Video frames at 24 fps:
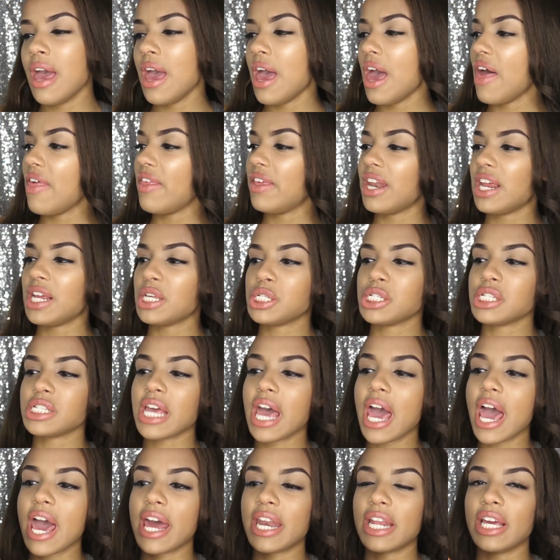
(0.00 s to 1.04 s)
and then I just
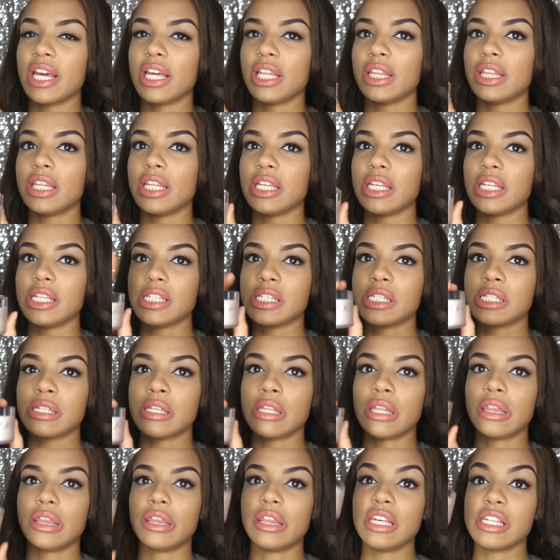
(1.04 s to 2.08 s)
added this
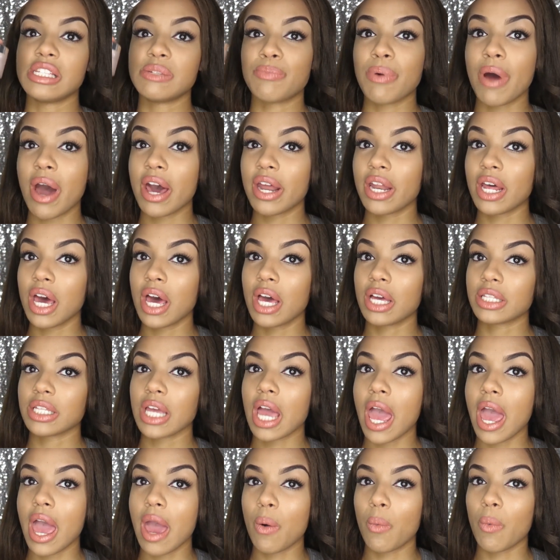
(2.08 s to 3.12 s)
product
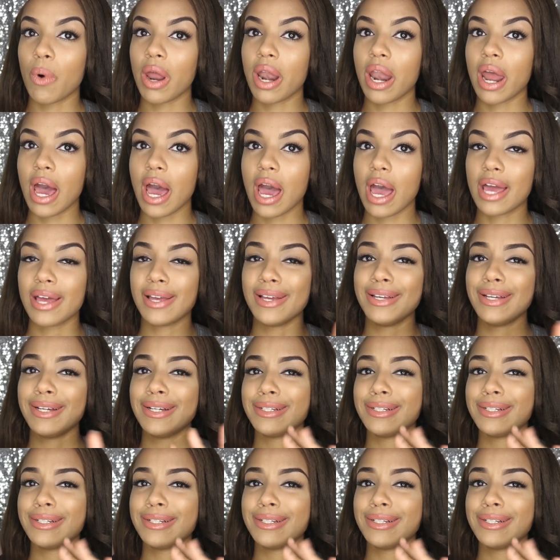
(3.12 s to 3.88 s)
and whatnot.